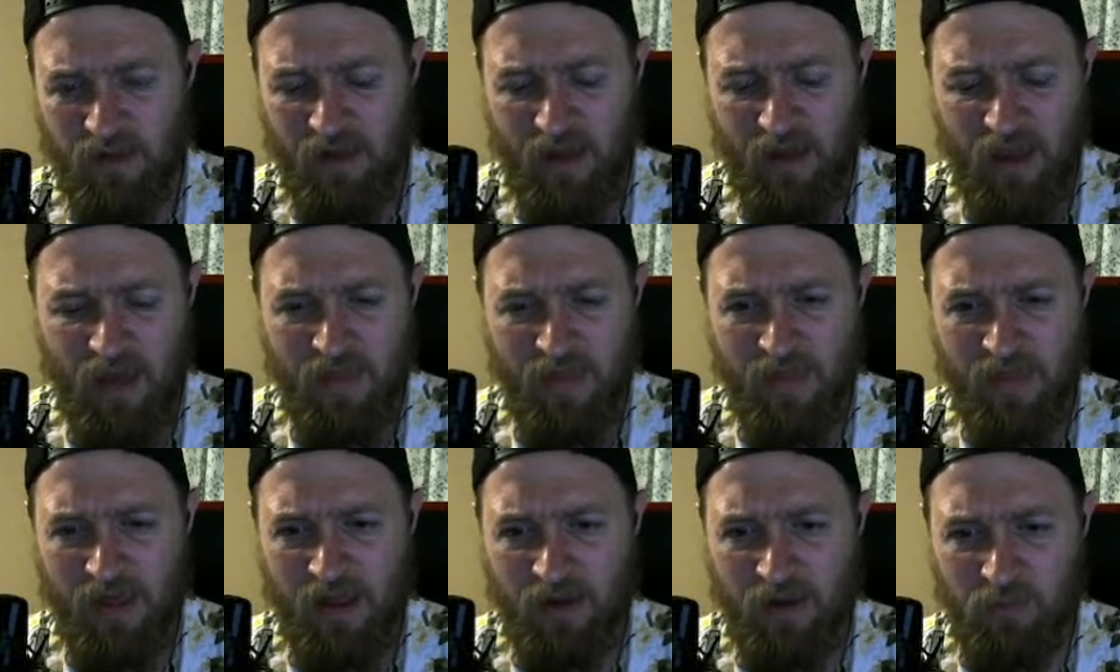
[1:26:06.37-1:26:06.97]

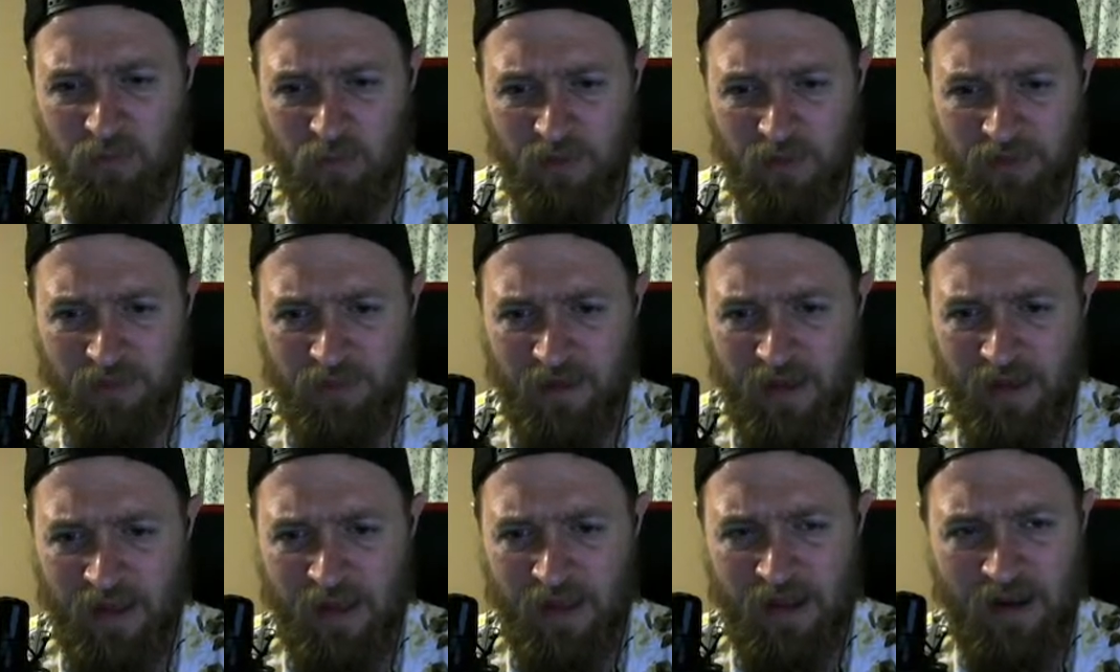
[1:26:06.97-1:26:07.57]
And then
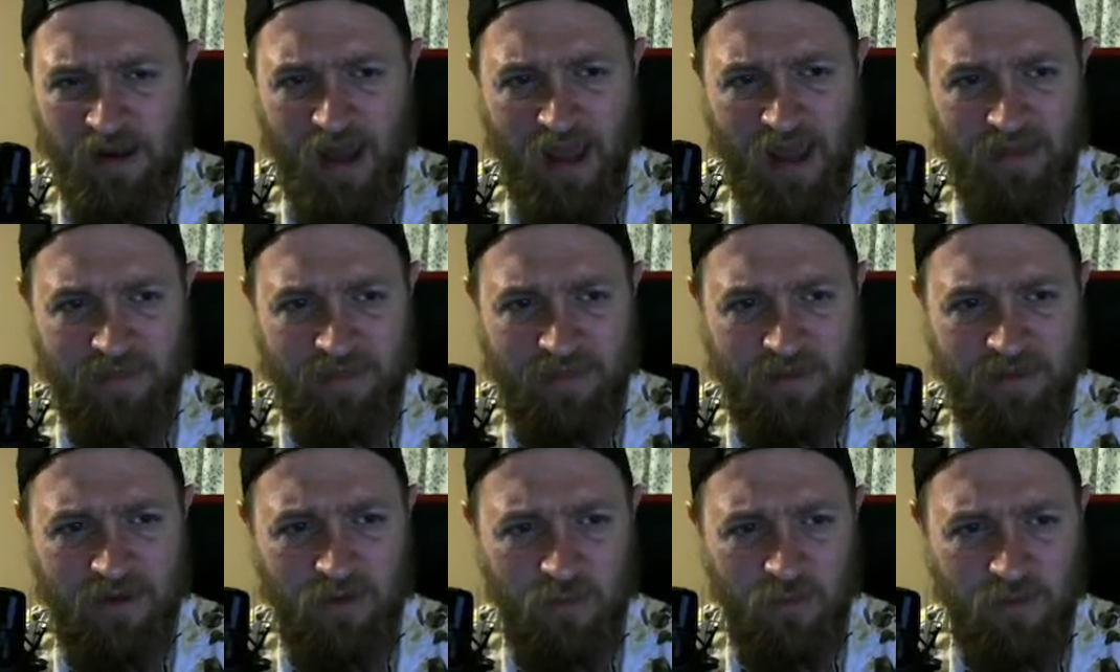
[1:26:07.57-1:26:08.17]
within
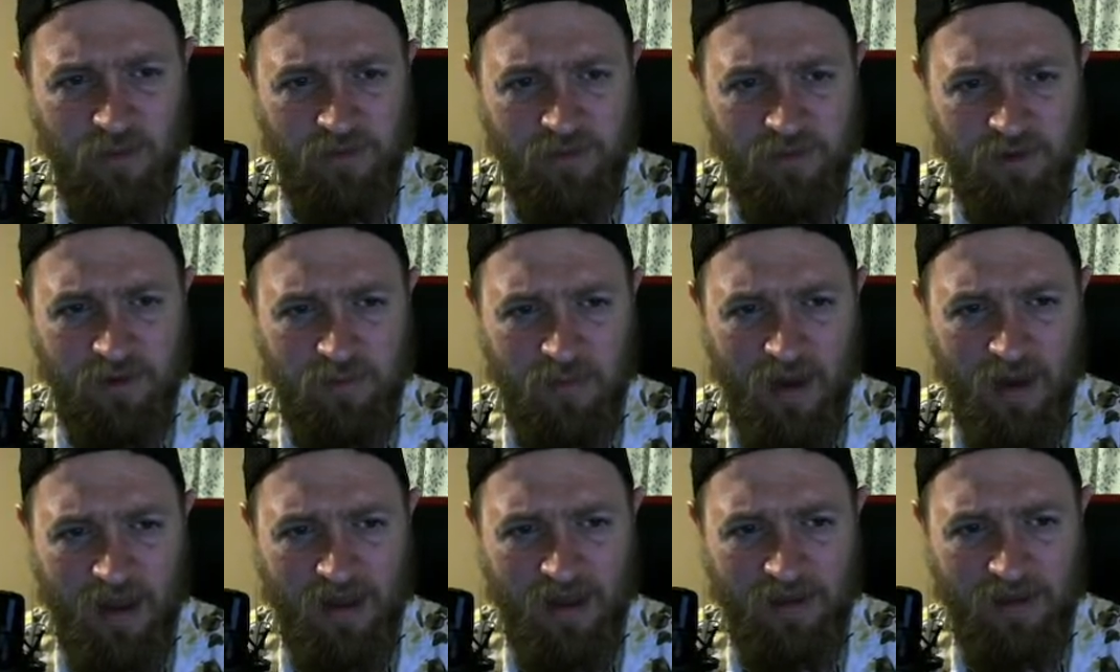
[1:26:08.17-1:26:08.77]

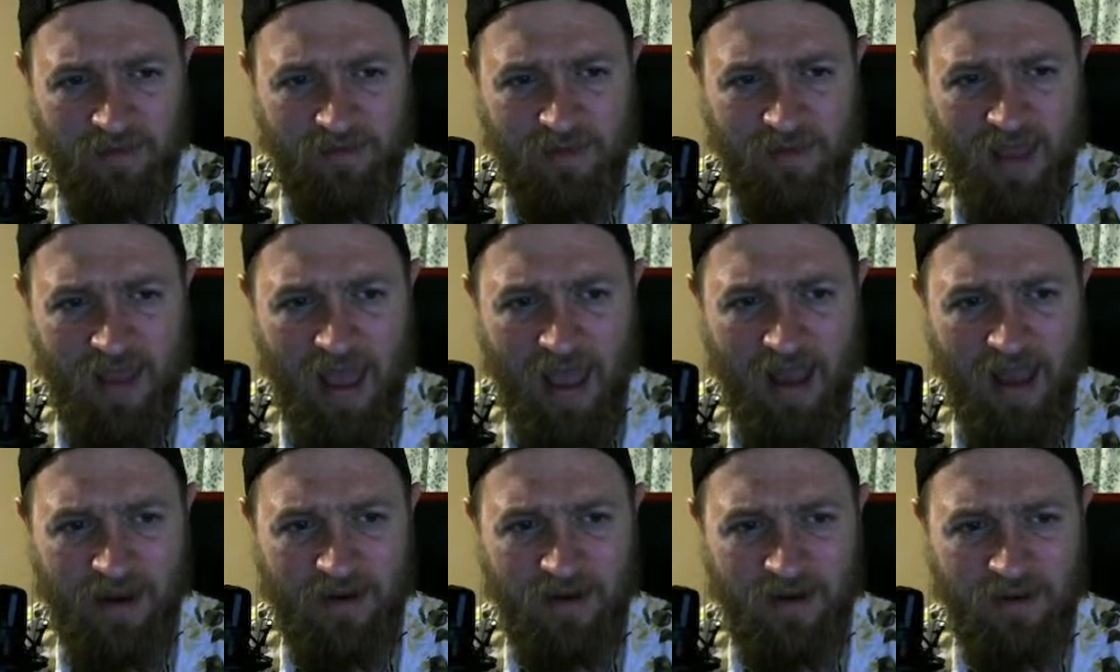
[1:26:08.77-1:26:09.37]
my
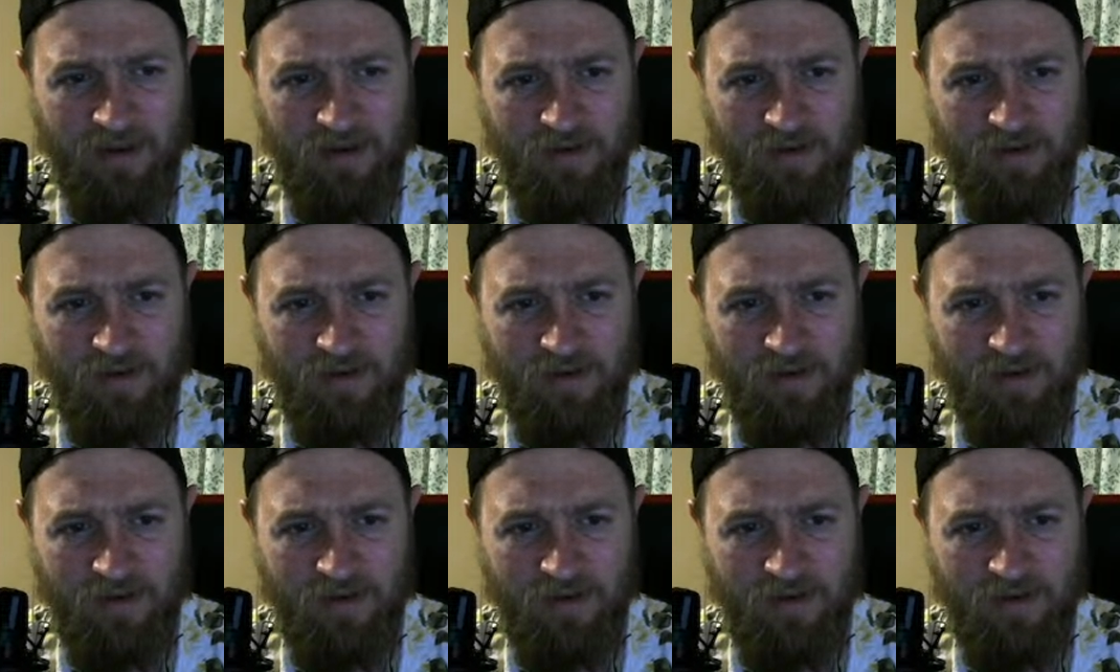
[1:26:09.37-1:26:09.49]
attack